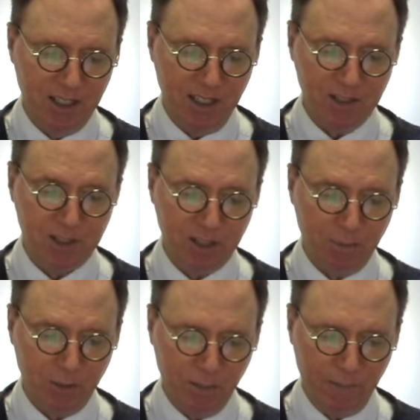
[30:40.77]
and so
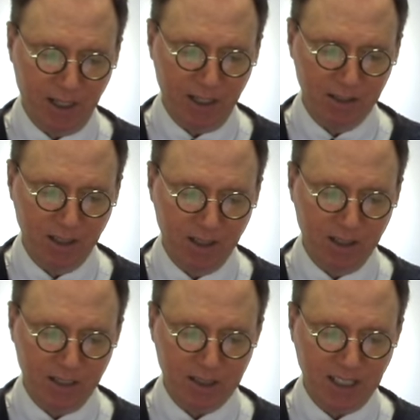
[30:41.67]
profound
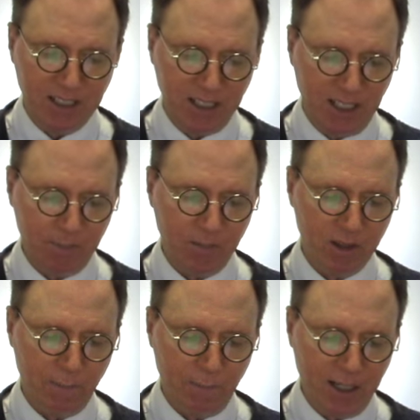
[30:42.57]
that they keep
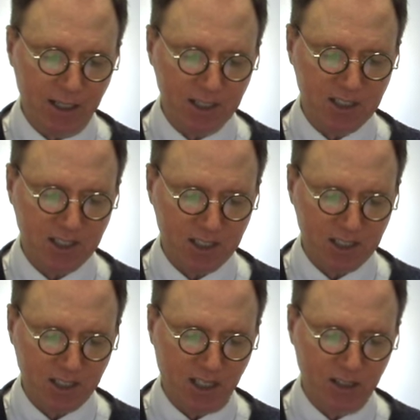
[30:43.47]
the finest
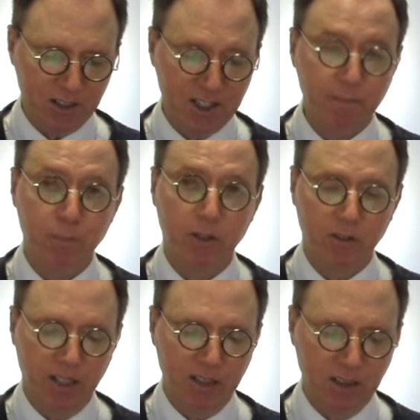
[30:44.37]
scholars
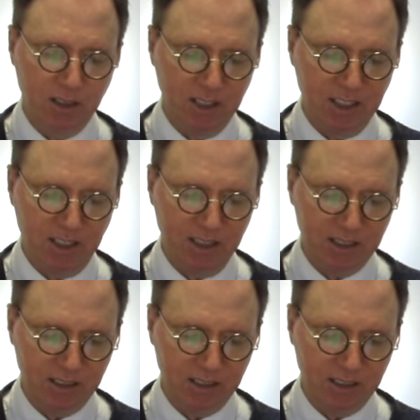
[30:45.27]
perennially